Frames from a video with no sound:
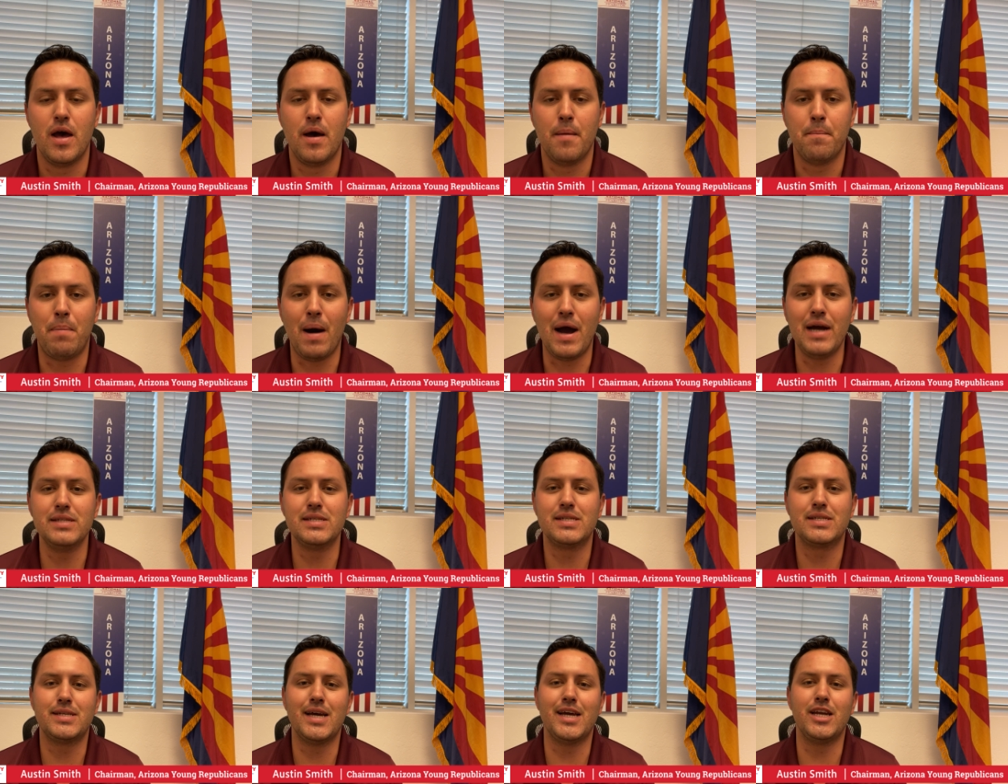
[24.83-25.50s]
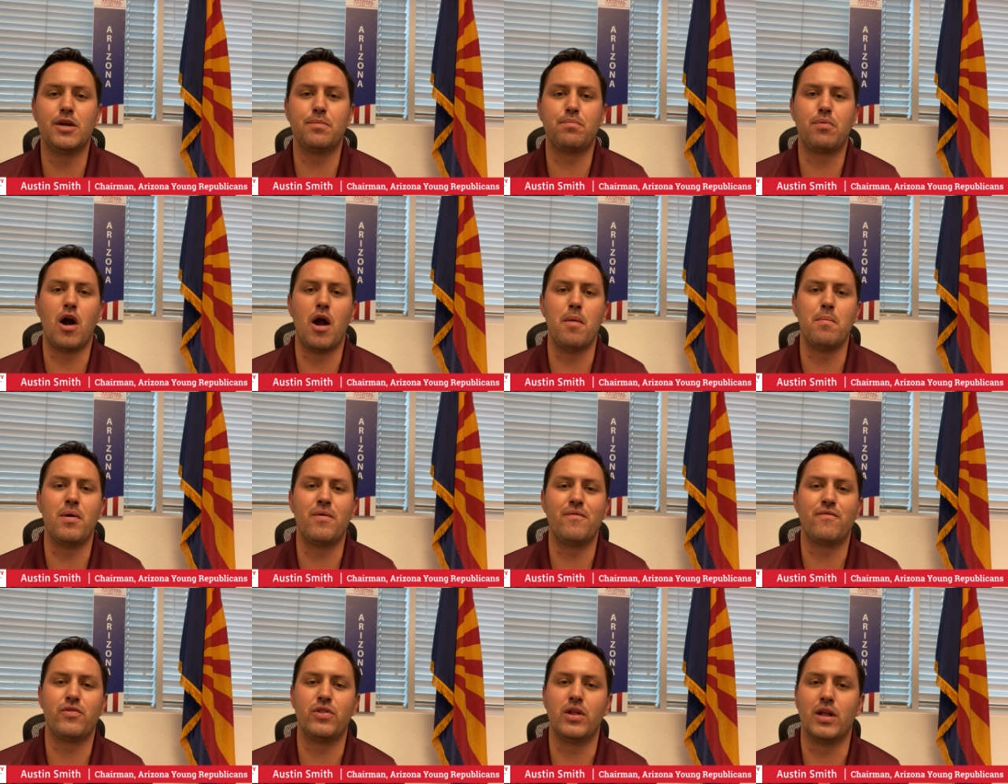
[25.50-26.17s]
the State
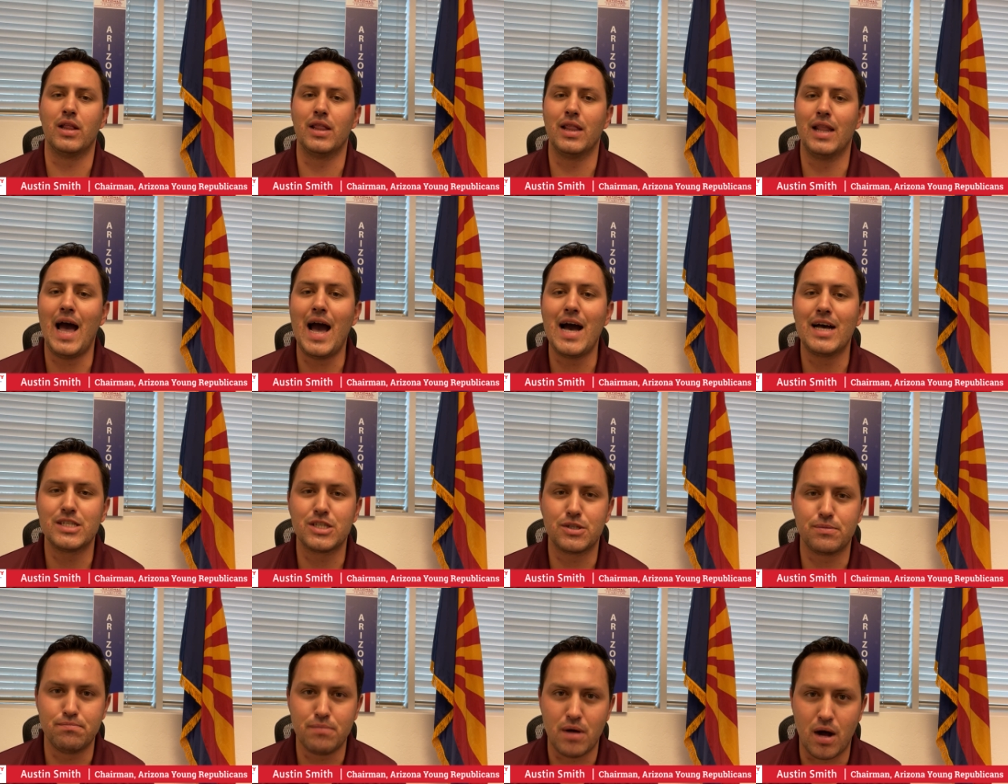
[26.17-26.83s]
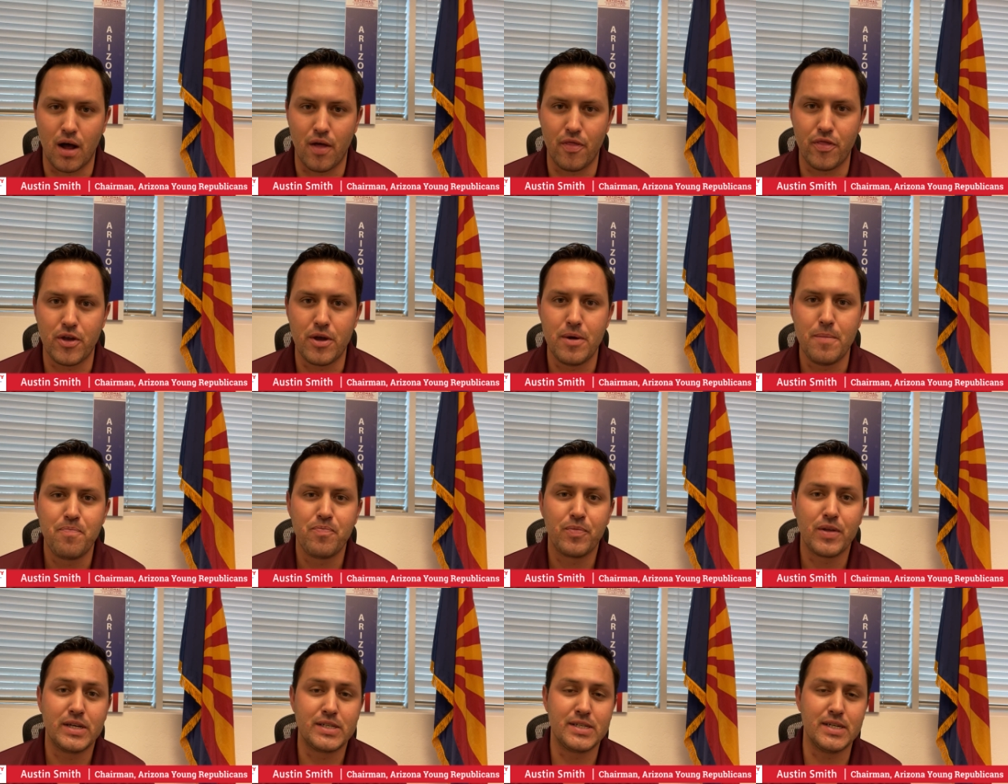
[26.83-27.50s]
Department for the last month
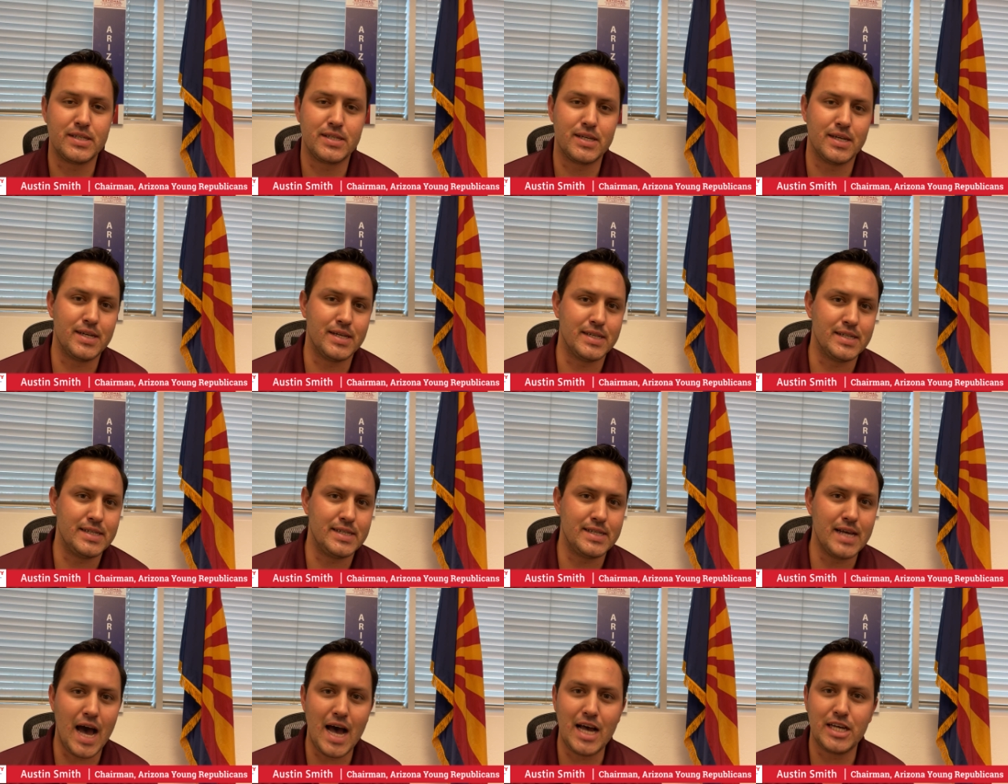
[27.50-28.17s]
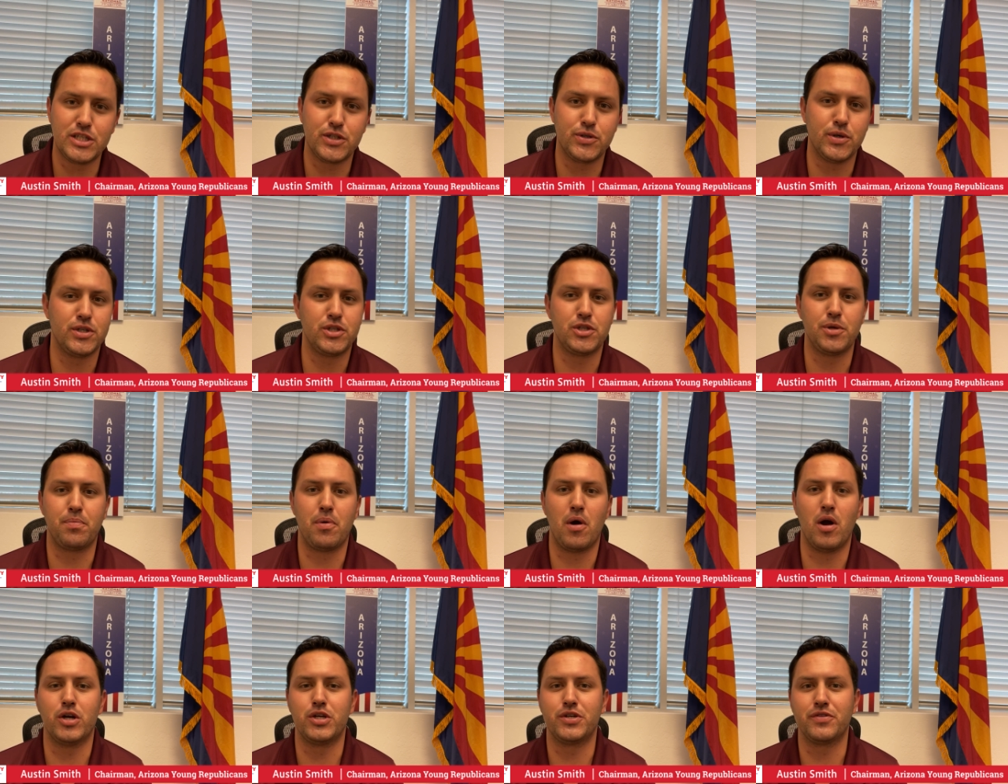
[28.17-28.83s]
since the disastrous
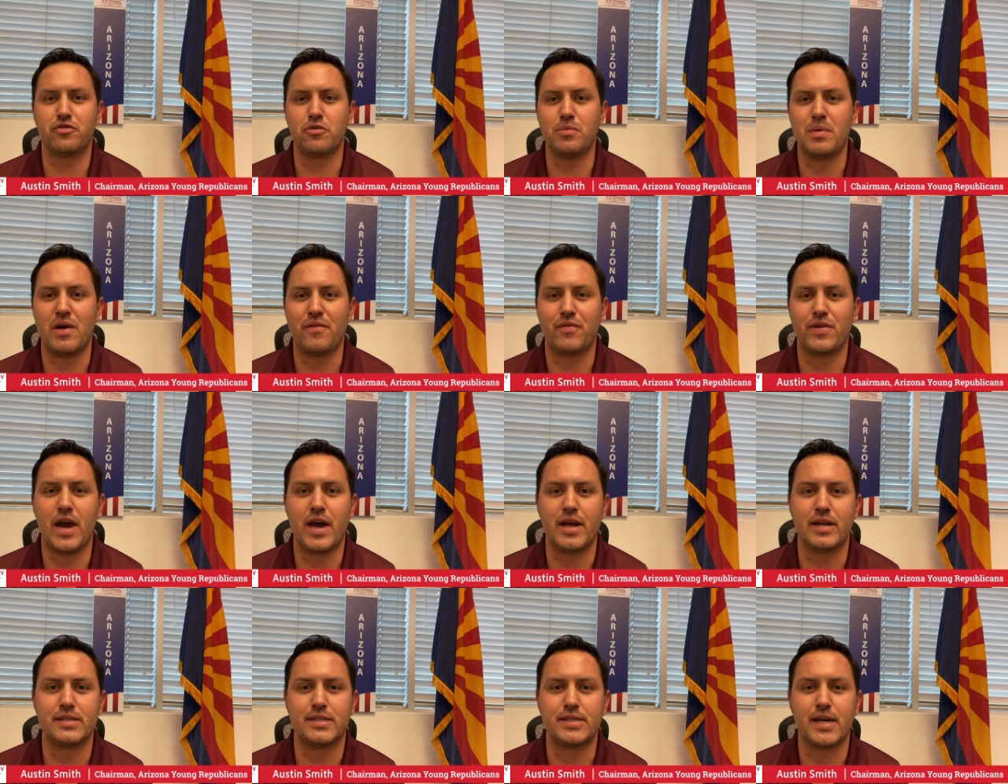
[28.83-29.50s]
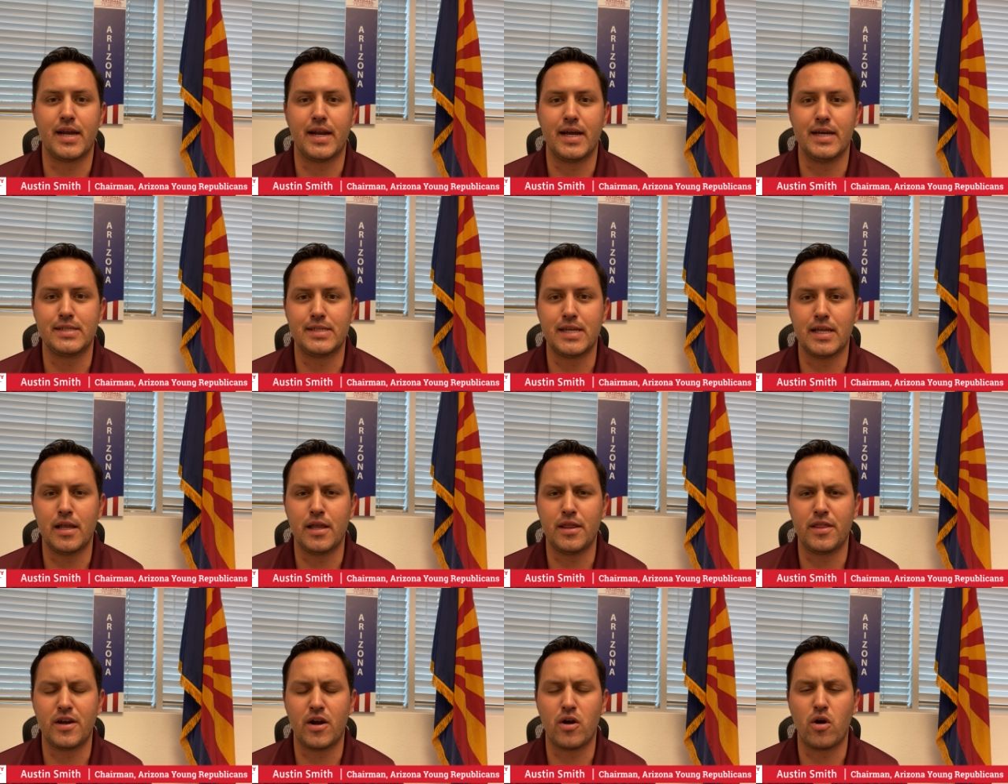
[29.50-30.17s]
departure from Afghanistan has said
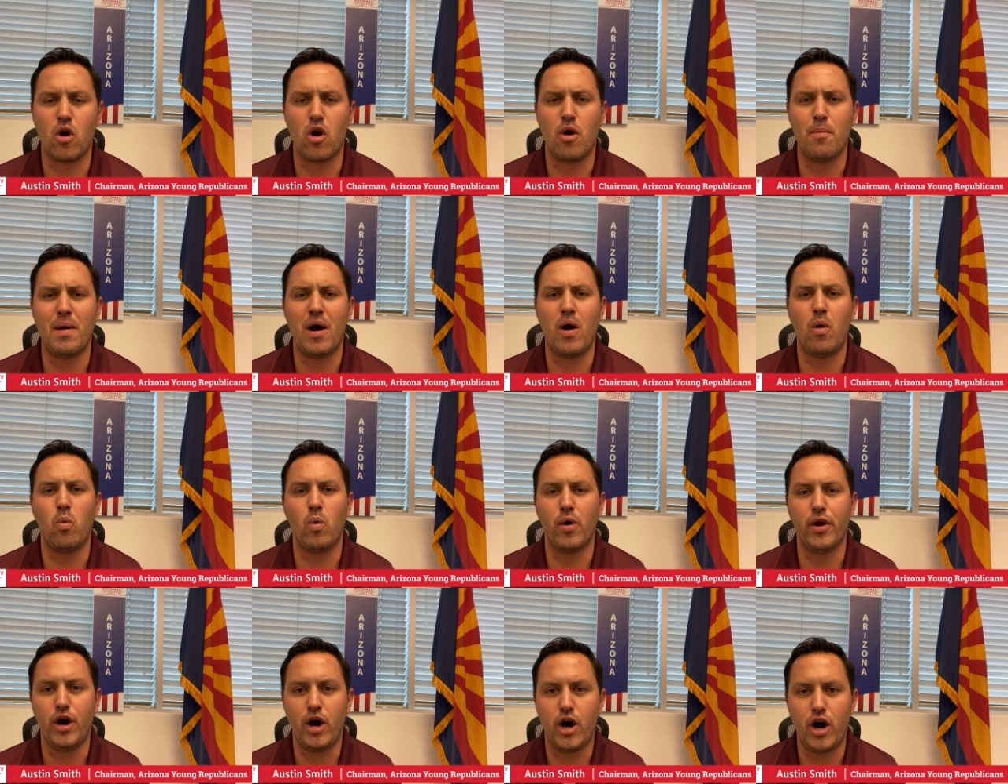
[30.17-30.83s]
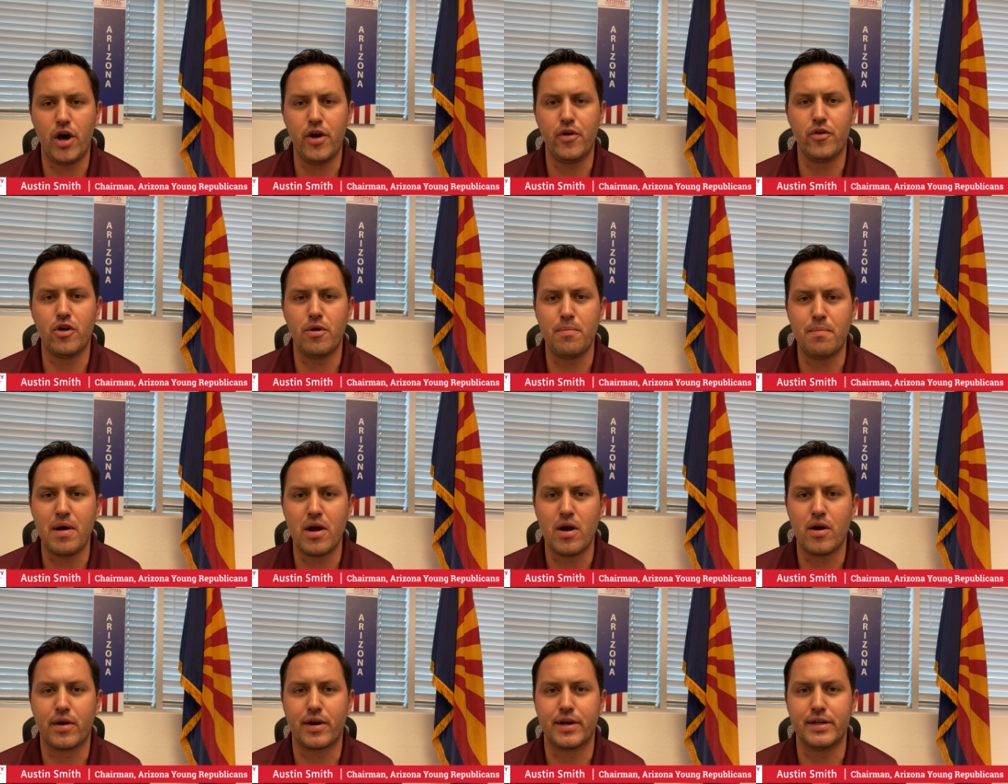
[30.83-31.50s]
that there are about 100
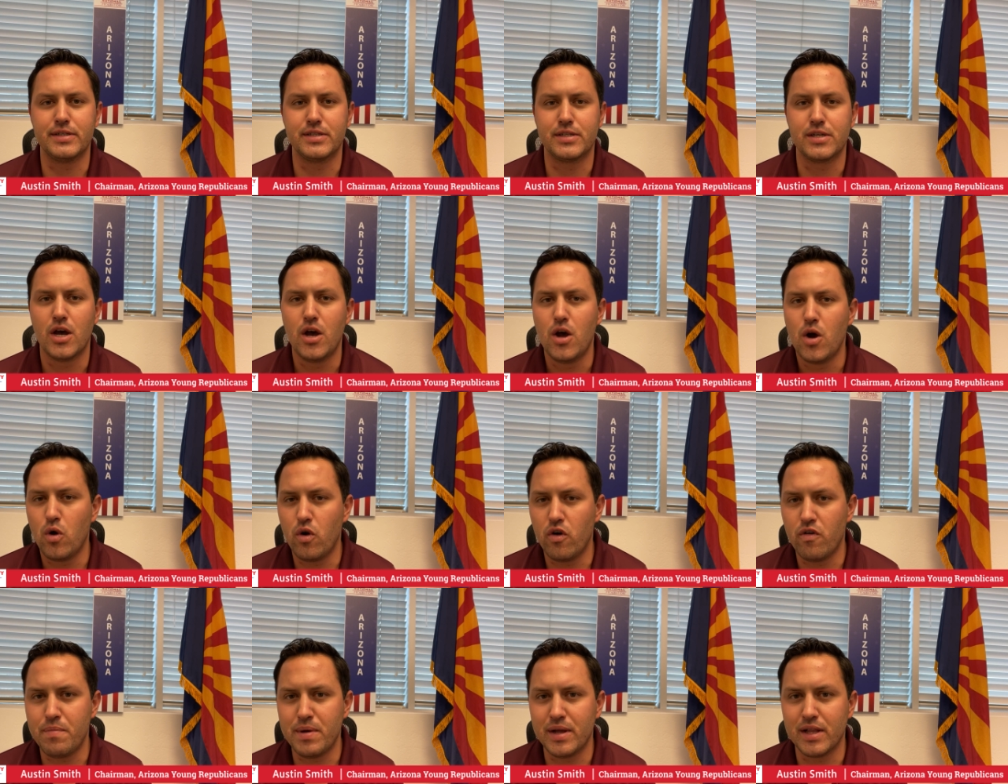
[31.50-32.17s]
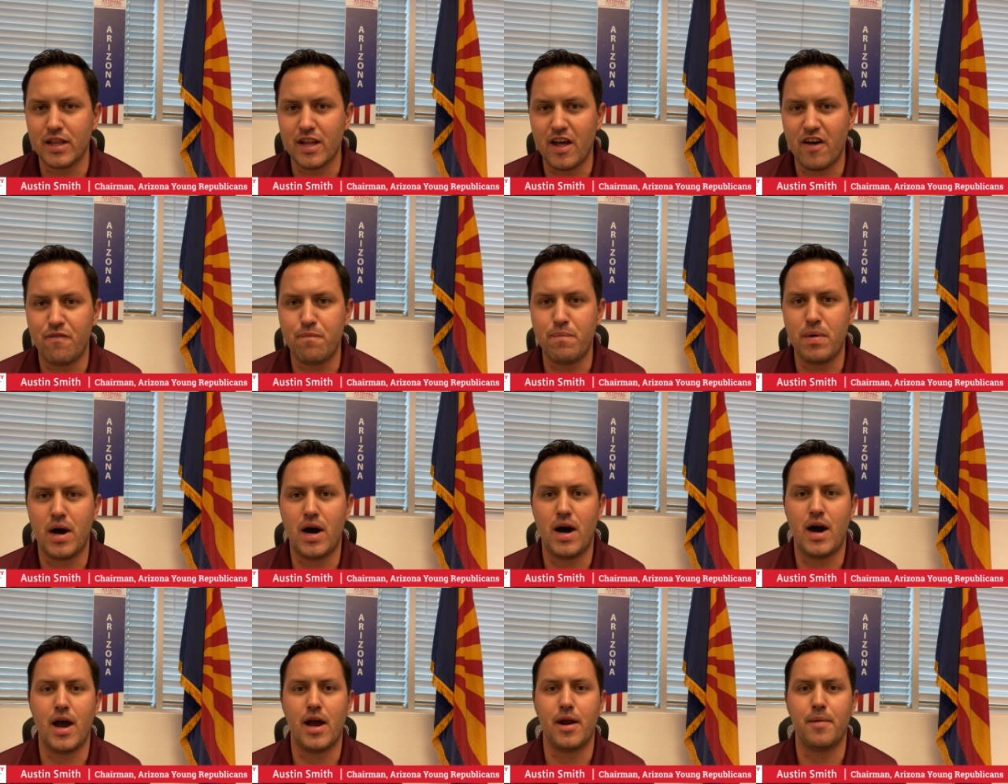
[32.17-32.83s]
Americans who have been left
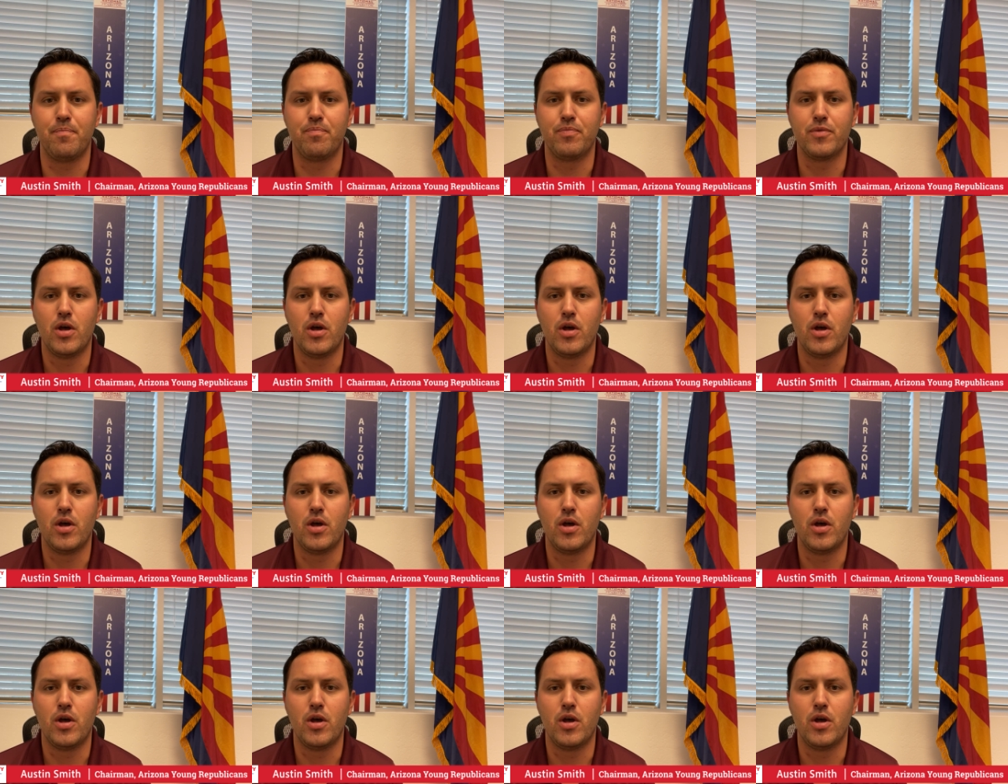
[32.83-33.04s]
behind.